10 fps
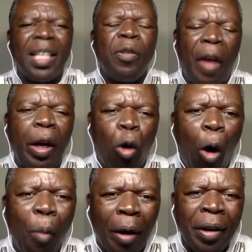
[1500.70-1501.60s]
is very
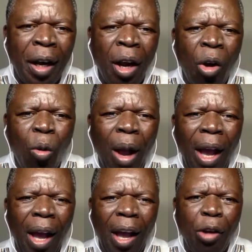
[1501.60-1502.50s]
common,
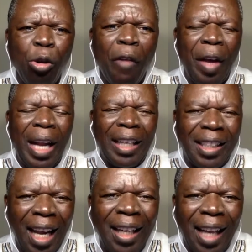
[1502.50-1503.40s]
where you have an
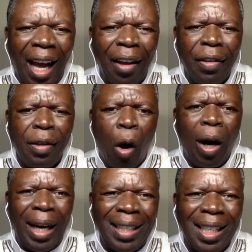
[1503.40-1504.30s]
agenda, the
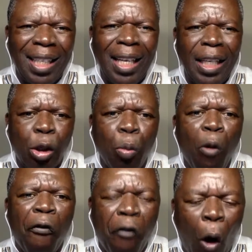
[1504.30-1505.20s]
organization needs to
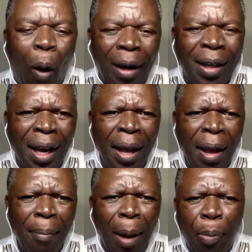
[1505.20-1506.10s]
move forward,
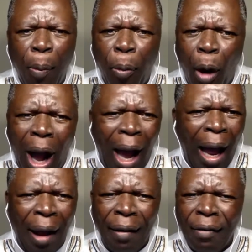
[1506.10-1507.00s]
but people
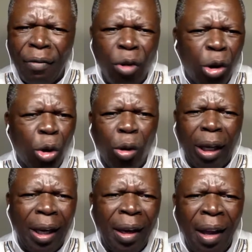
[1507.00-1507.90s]
are not
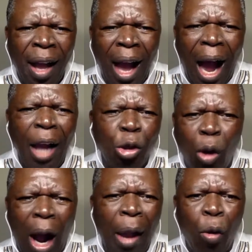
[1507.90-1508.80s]
looking eye to
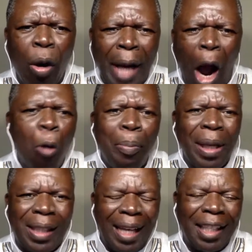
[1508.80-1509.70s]
eye on how
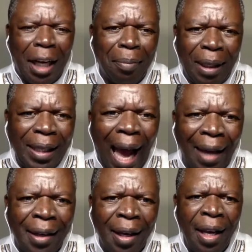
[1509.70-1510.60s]
best that can be
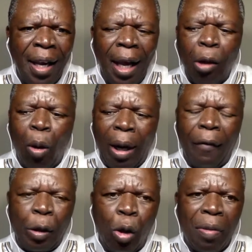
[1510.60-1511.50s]
done and
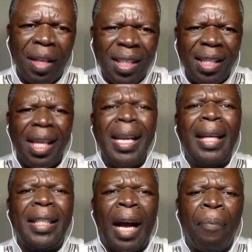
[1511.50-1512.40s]
whatever. So this is the
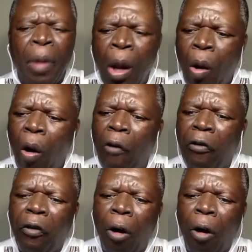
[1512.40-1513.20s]
nature of